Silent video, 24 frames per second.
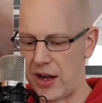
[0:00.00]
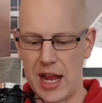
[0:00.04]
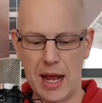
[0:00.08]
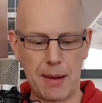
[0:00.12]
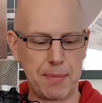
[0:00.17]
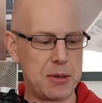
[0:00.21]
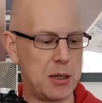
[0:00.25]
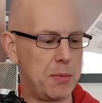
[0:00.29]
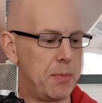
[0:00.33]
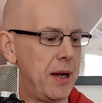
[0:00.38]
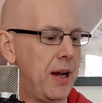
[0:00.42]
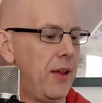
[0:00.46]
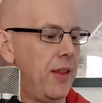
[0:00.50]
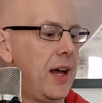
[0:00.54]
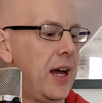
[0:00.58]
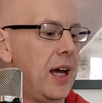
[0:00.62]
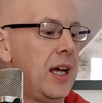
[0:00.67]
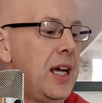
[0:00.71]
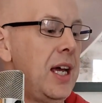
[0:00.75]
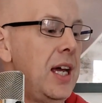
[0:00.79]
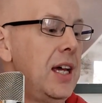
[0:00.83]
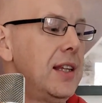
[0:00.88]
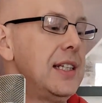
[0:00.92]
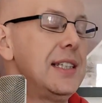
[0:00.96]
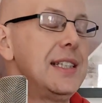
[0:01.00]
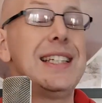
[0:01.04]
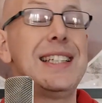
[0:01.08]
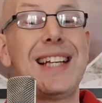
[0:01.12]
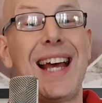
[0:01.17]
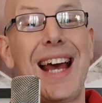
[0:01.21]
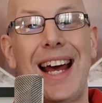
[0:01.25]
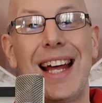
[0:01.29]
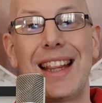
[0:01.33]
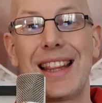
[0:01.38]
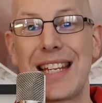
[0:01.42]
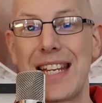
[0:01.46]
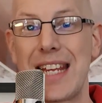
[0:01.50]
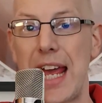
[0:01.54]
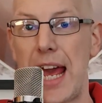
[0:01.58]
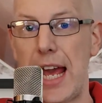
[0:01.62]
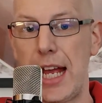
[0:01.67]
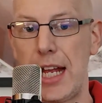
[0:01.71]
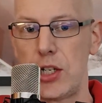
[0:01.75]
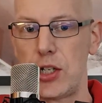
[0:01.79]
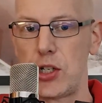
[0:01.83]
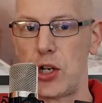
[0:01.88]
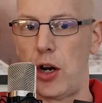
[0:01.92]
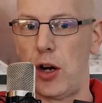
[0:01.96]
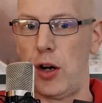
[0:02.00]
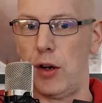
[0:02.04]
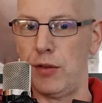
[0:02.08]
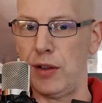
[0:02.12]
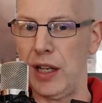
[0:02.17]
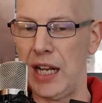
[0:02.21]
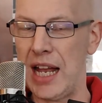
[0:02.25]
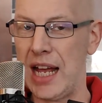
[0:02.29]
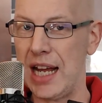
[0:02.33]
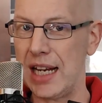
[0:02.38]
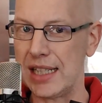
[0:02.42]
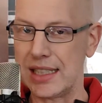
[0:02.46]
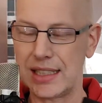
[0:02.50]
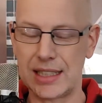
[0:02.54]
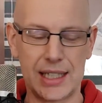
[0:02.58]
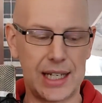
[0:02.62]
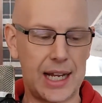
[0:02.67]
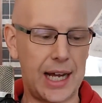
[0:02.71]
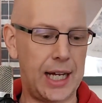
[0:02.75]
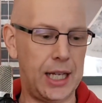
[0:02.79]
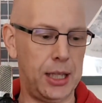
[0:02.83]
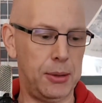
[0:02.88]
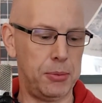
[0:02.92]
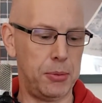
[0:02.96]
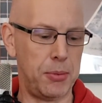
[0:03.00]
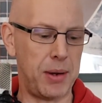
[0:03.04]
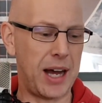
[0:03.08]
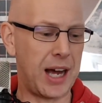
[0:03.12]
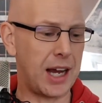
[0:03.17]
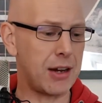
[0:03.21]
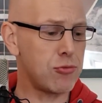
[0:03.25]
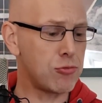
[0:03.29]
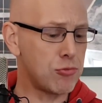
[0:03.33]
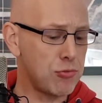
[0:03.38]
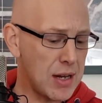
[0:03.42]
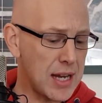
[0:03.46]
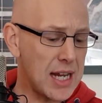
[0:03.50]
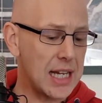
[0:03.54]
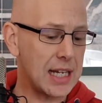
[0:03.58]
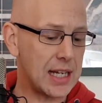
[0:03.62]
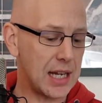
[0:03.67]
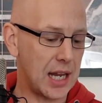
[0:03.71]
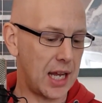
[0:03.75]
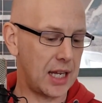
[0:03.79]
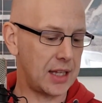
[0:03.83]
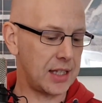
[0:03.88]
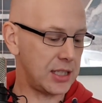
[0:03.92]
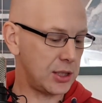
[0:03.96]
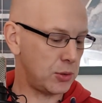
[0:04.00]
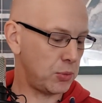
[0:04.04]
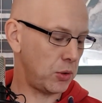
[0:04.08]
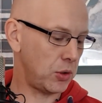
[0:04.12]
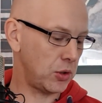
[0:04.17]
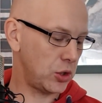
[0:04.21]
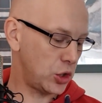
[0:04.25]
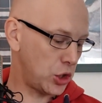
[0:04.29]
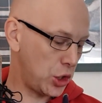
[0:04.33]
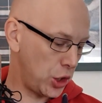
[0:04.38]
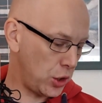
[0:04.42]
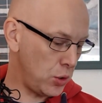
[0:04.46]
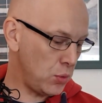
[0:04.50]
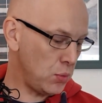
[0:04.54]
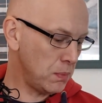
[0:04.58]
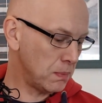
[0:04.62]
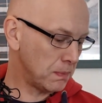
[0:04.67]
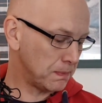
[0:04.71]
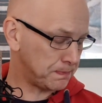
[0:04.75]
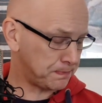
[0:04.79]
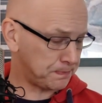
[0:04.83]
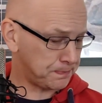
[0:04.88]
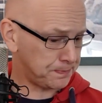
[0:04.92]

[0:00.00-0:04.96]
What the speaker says: very happy about that. This is At the Edge of Light album. I really like this one too.